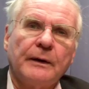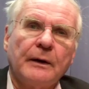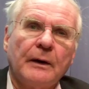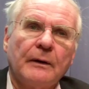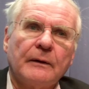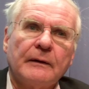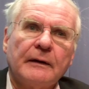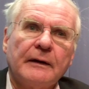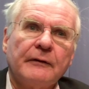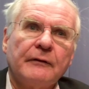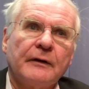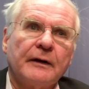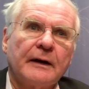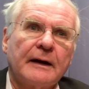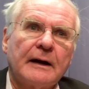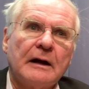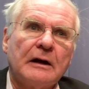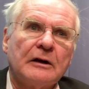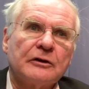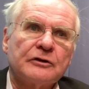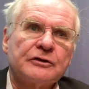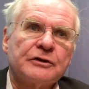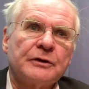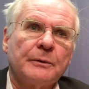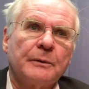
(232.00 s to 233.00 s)
don't live in a
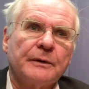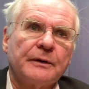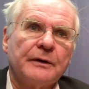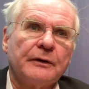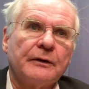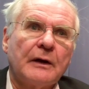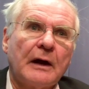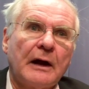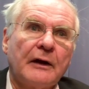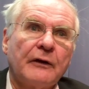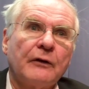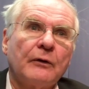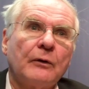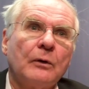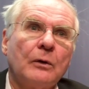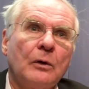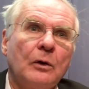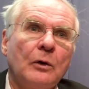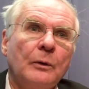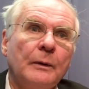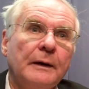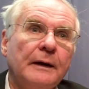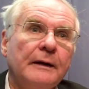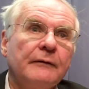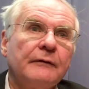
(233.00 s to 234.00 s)
culture which is either
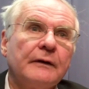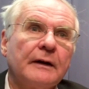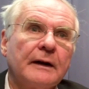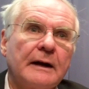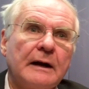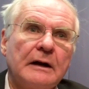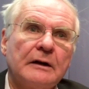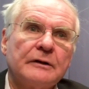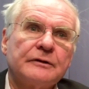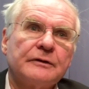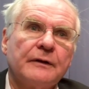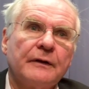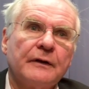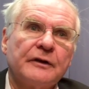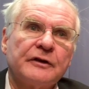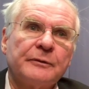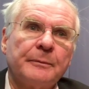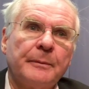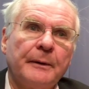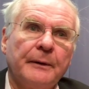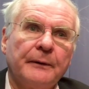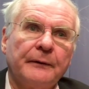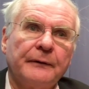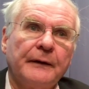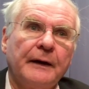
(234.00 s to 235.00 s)
or, we live in a culture that's
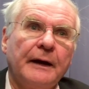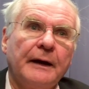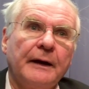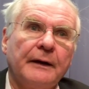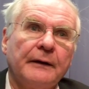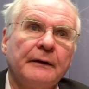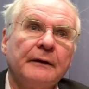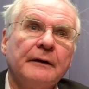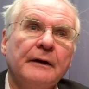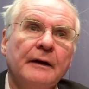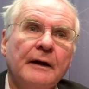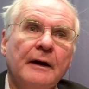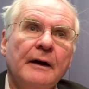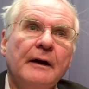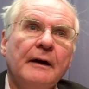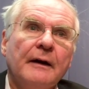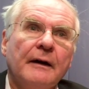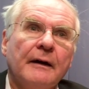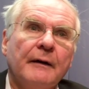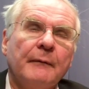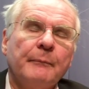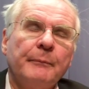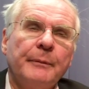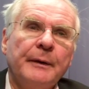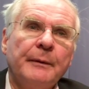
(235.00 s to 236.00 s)
both
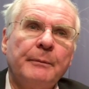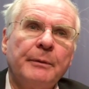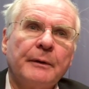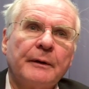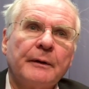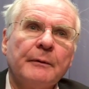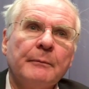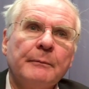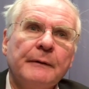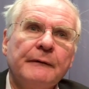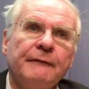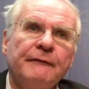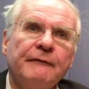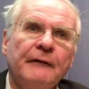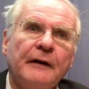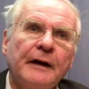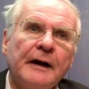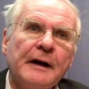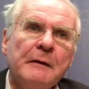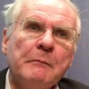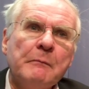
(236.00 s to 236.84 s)
and people can be very